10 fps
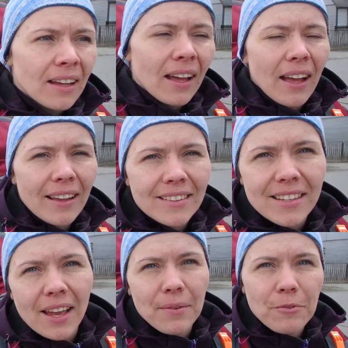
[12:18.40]

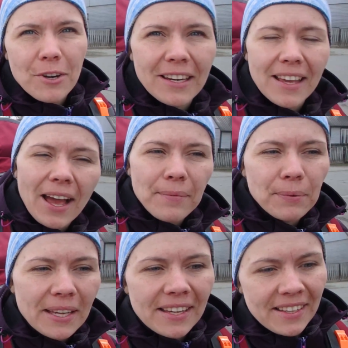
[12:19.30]
and I'm really
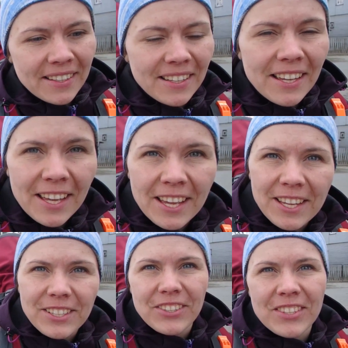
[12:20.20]
happy
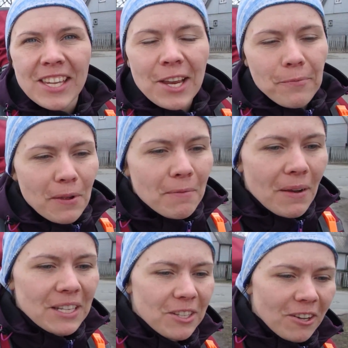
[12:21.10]
to sleep in
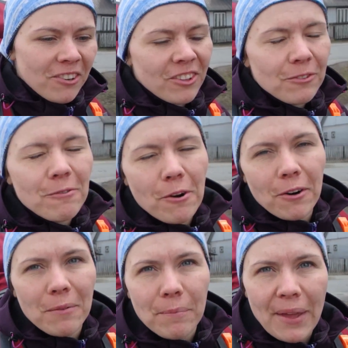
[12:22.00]
my soft
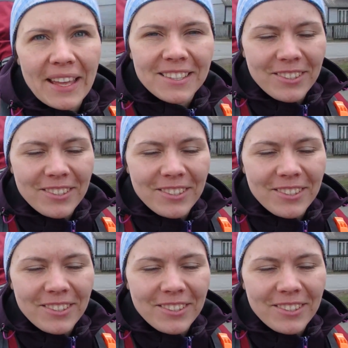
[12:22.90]
warm bed